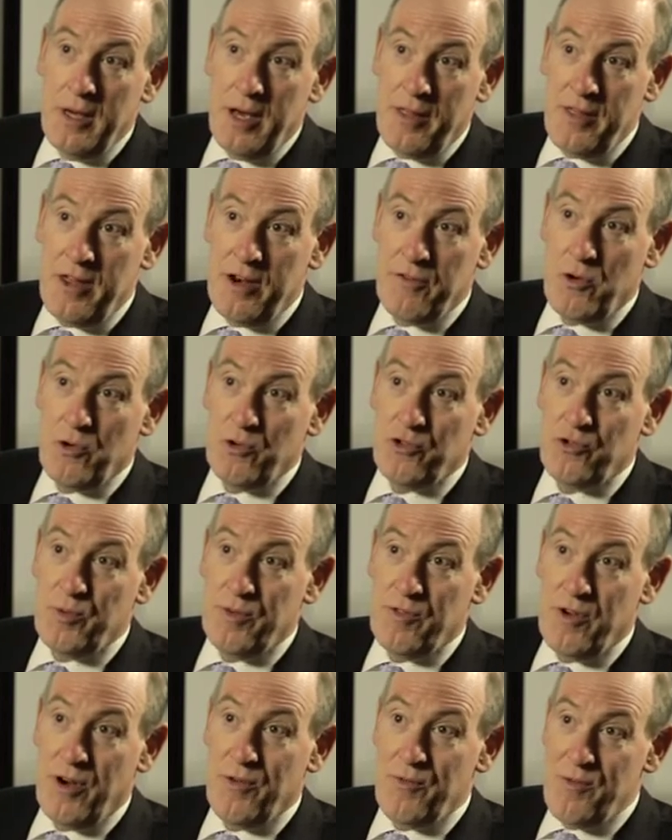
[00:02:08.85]
And then, of course,
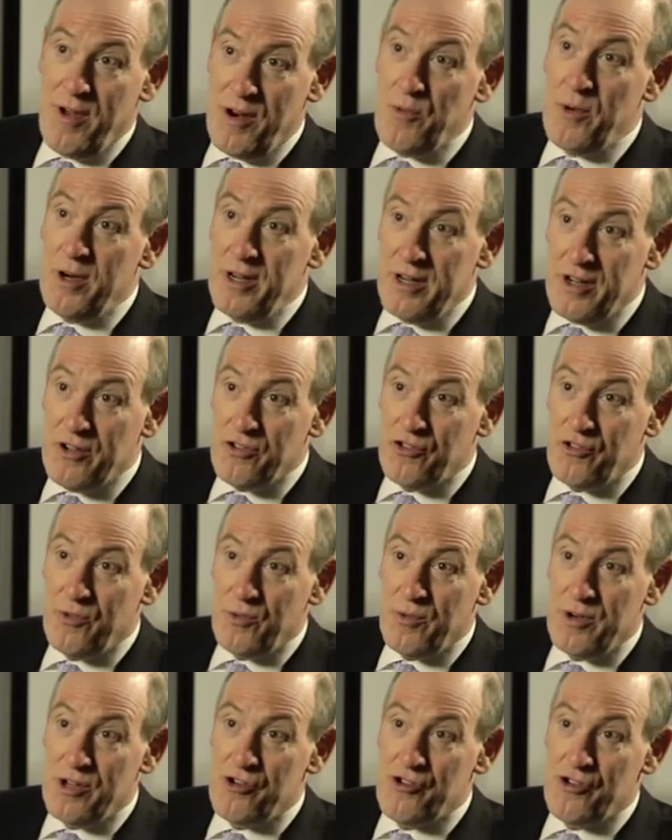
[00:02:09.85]
we've got RedWorks,
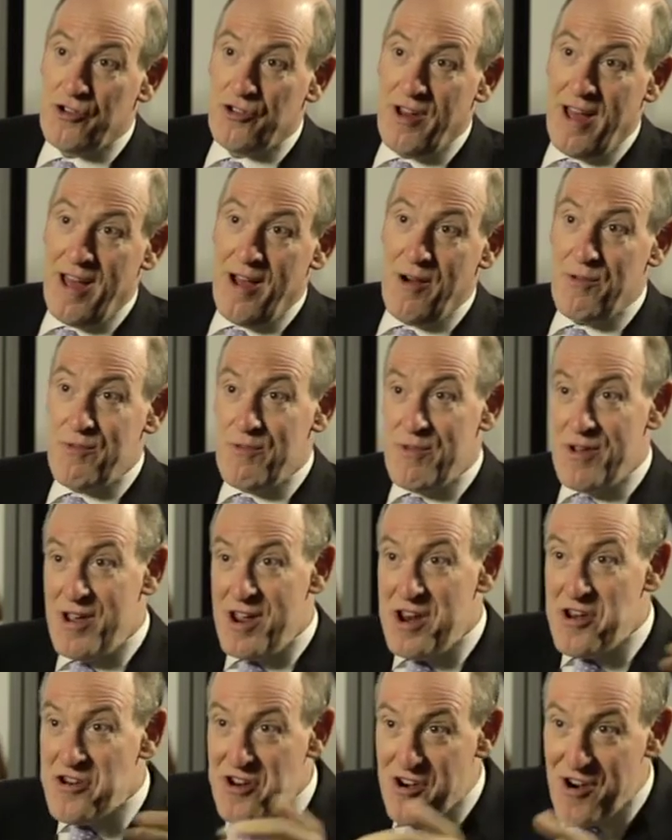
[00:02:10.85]
which is now
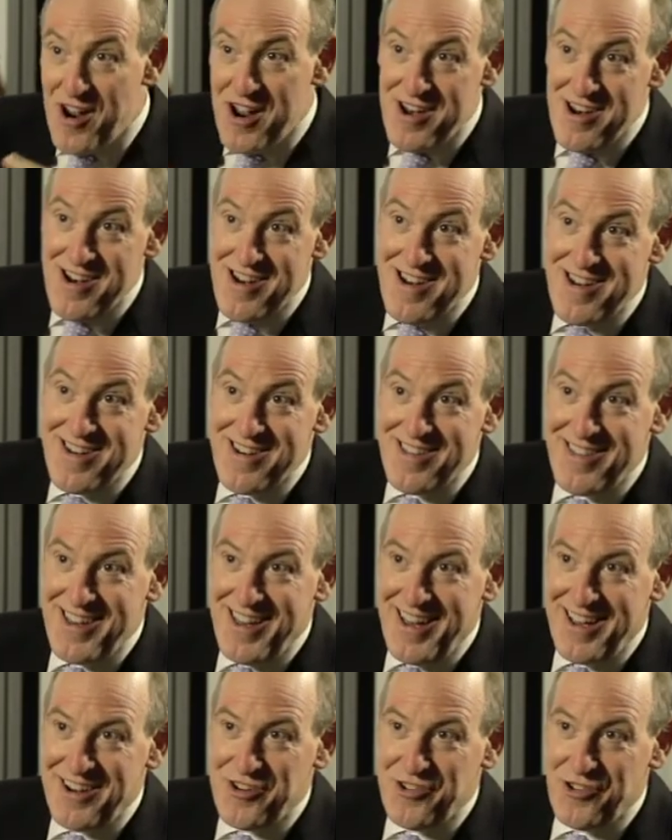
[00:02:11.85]
integrated into
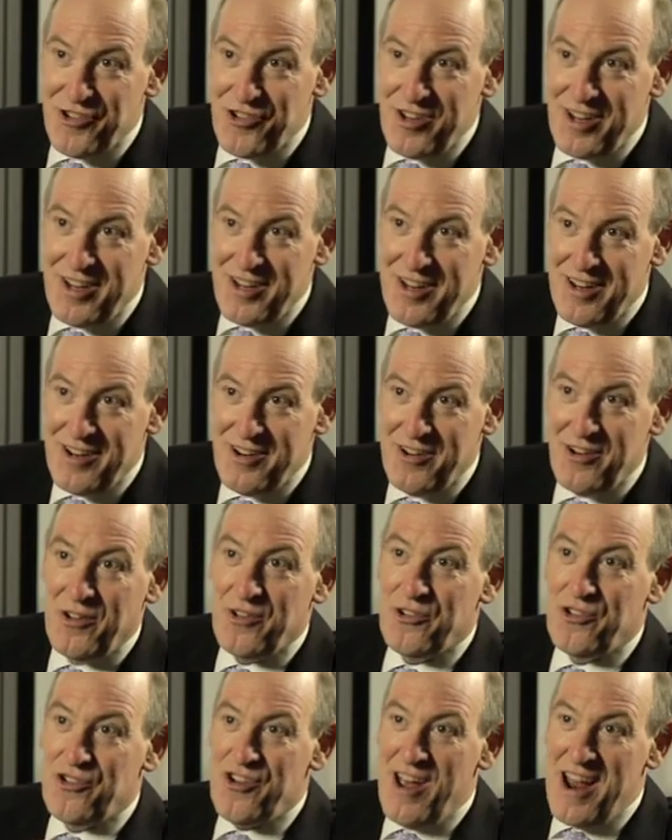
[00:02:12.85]
the agency,
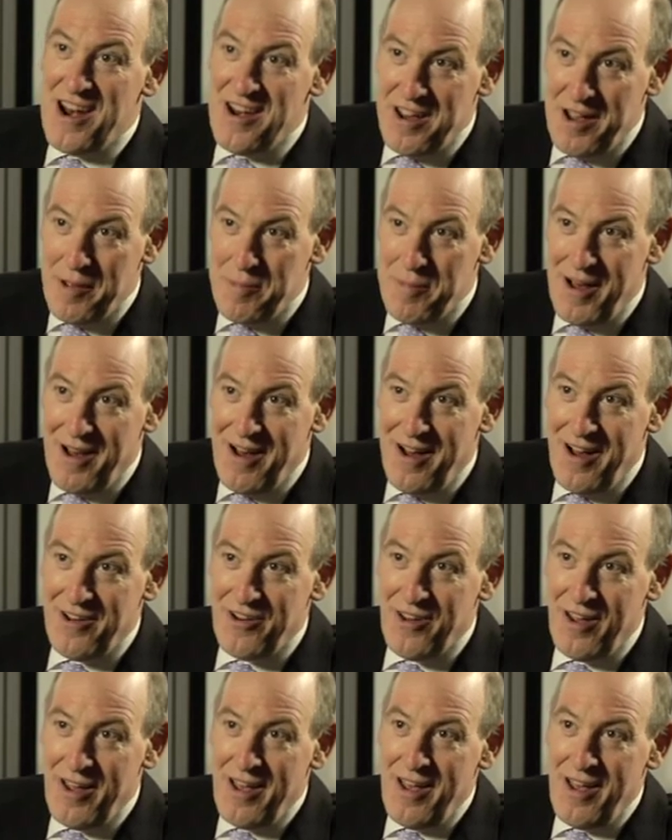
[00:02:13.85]
not standing
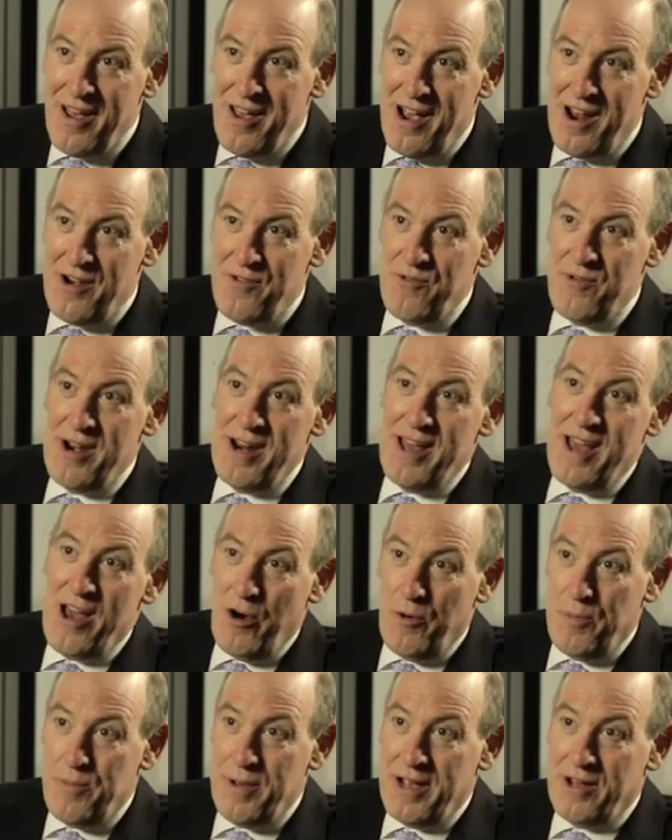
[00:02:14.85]
apart, and really
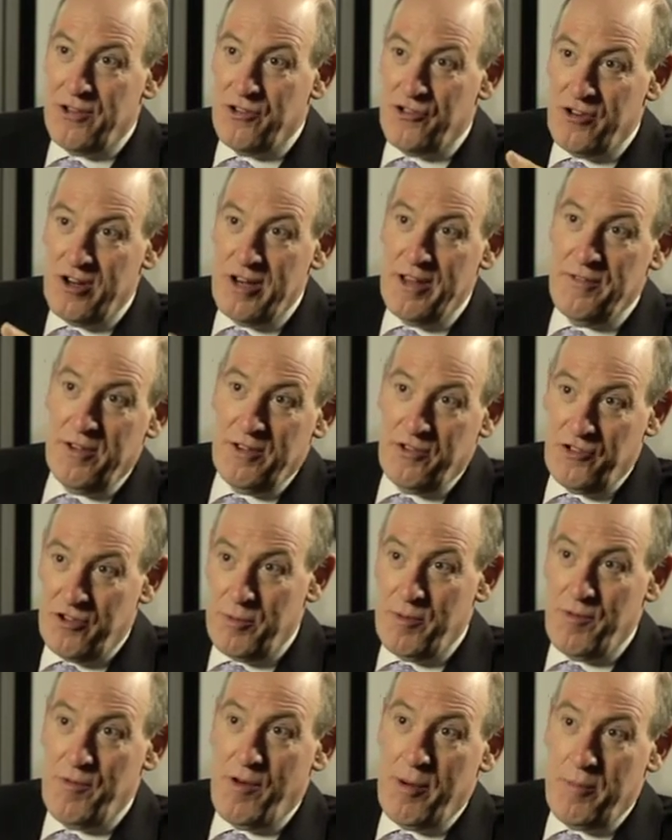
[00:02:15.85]
helping us deliver
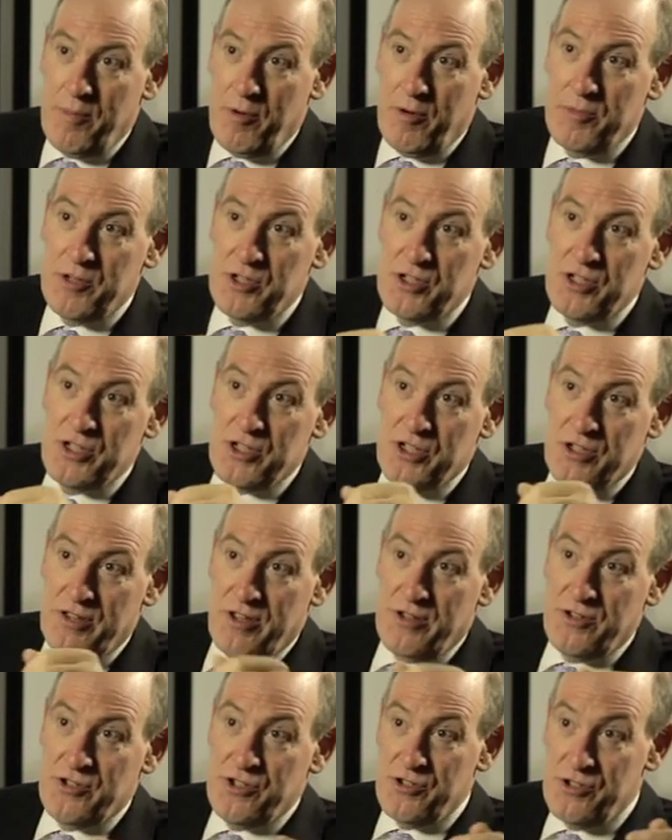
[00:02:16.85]
some of our promises to
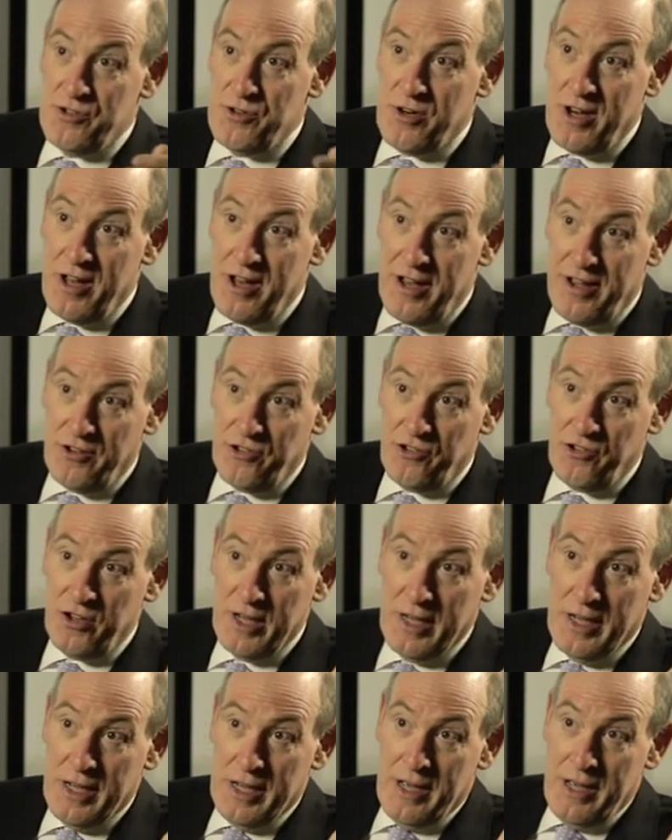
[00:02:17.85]
those new clients.
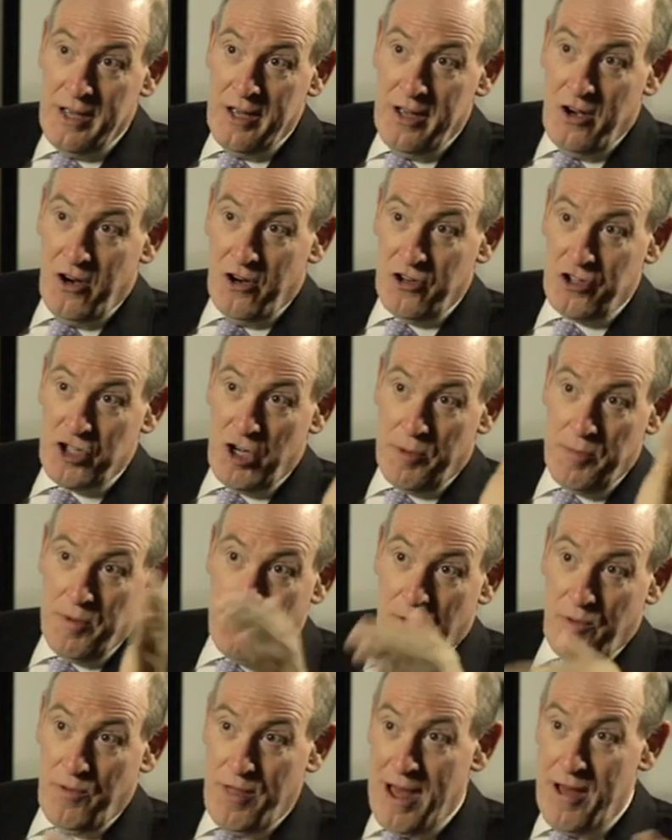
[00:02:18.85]
On top
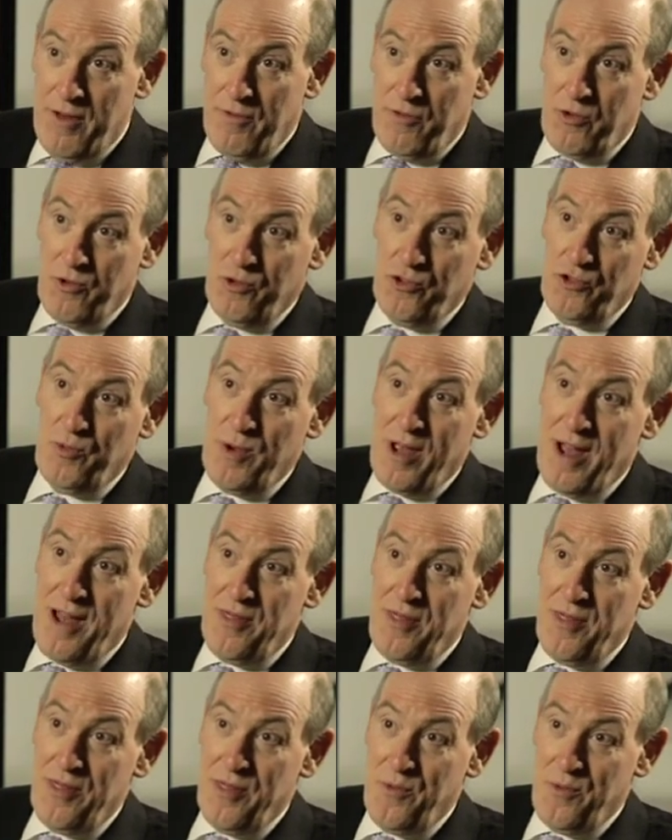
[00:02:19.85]
of all that, of course, we
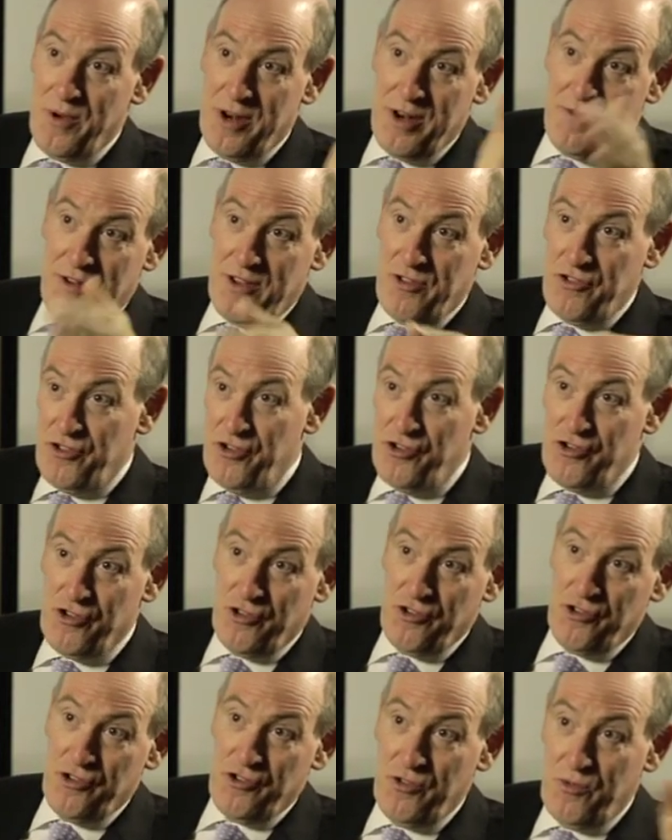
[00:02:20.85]
had the win of SC
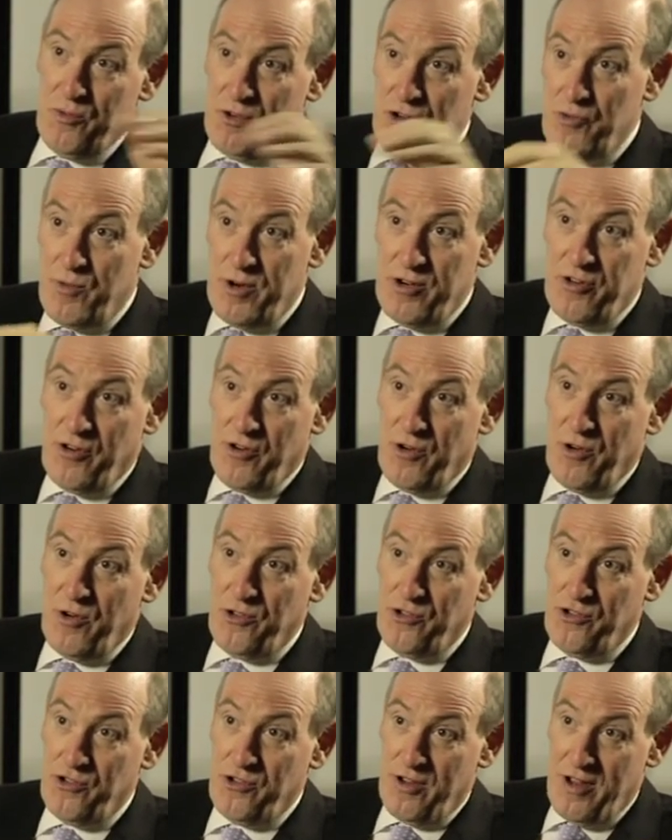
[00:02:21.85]
Johnson, which went
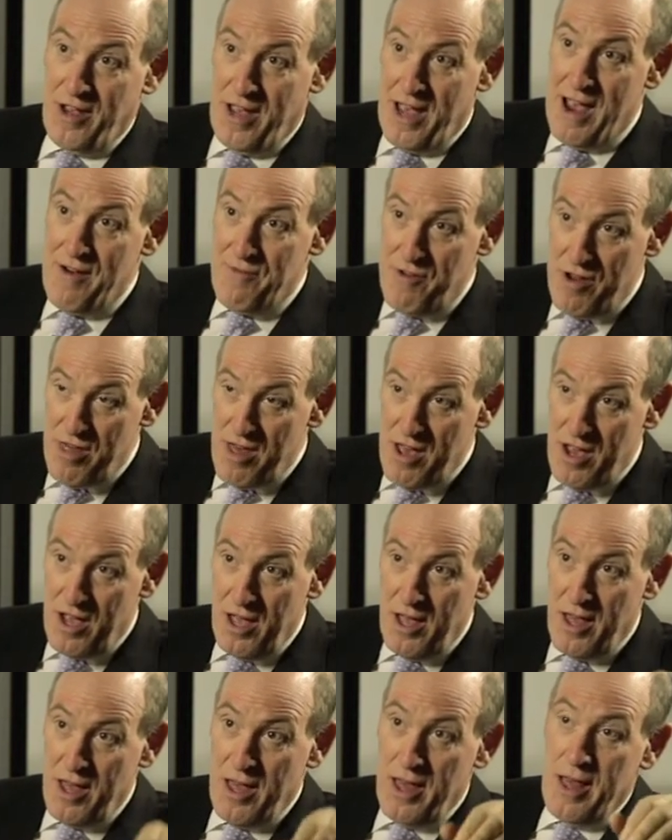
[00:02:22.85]
across everything.